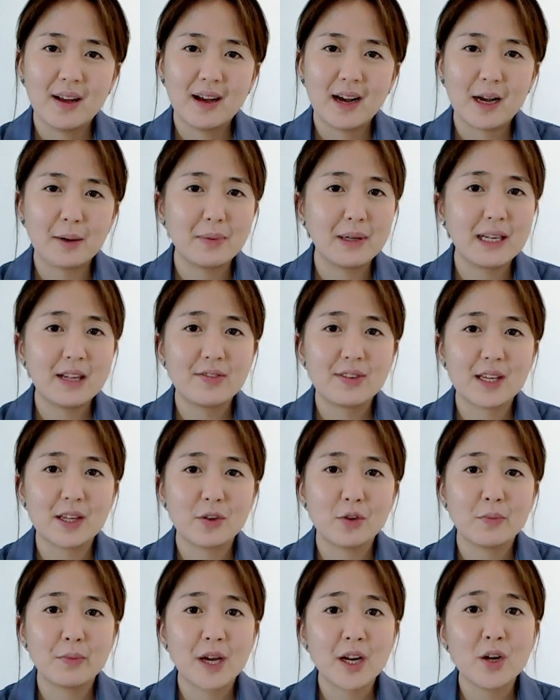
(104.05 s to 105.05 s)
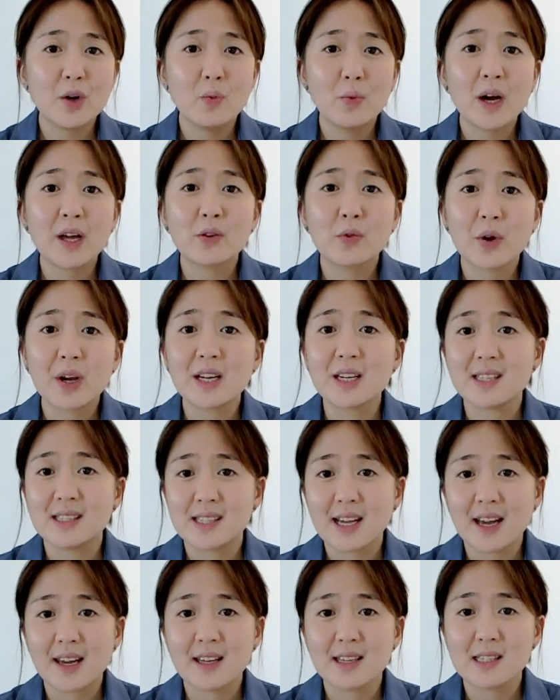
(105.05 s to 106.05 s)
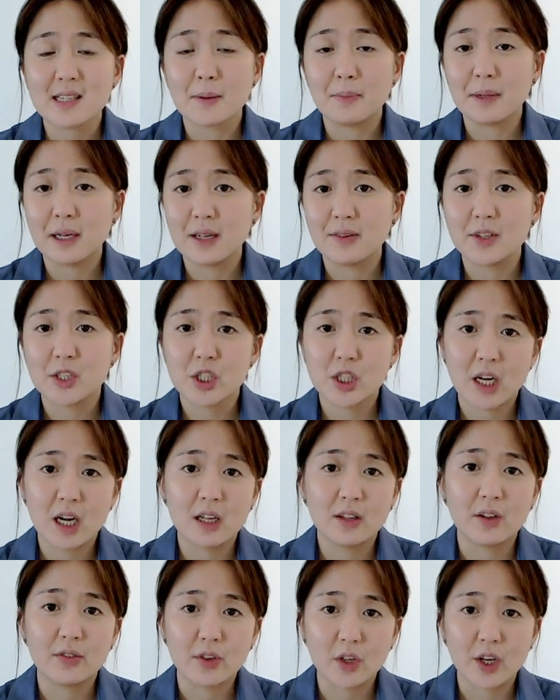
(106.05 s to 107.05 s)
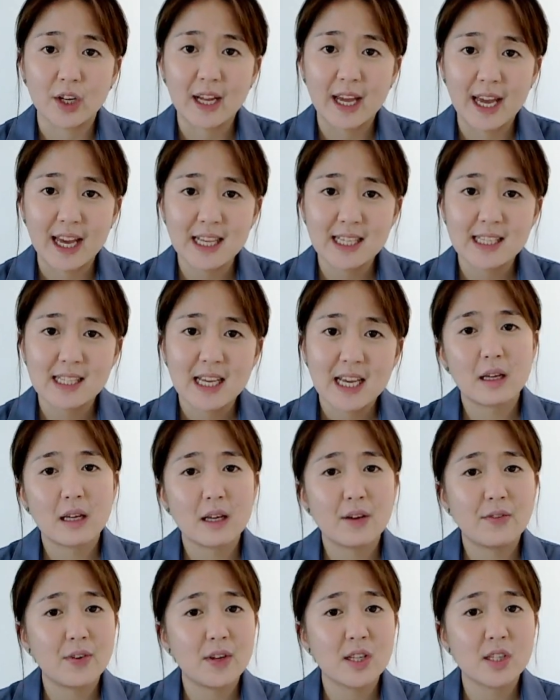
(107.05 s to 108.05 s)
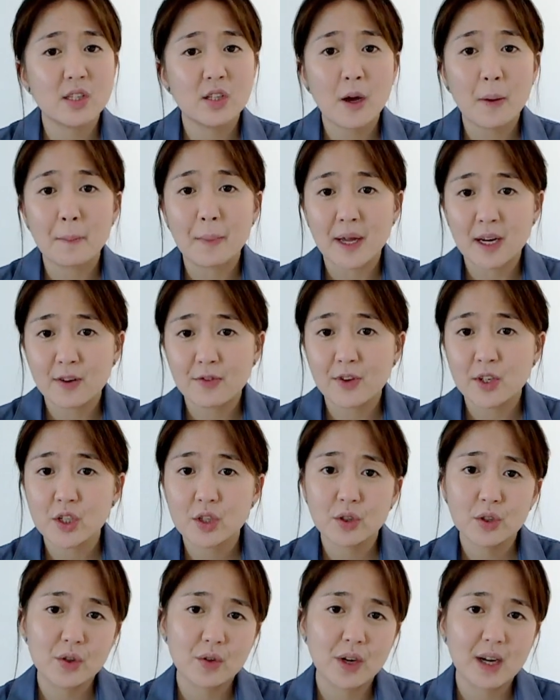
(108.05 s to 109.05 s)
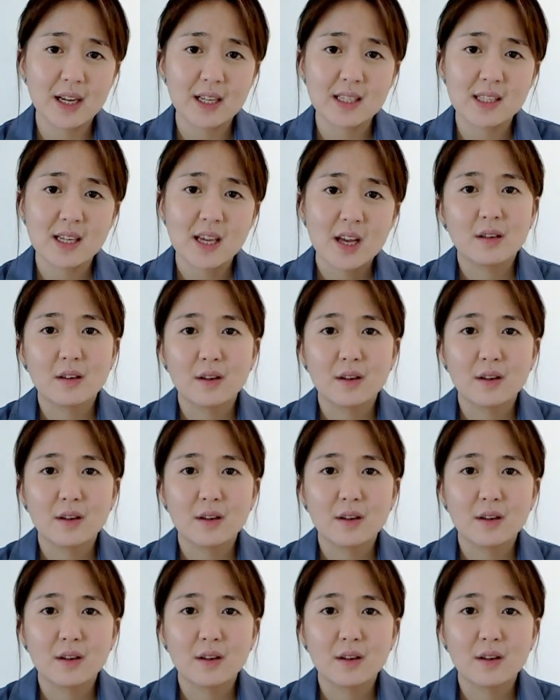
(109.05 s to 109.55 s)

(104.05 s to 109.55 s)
I believe that no matter what great desires a beloved child of God has, if it is not beneficial to us,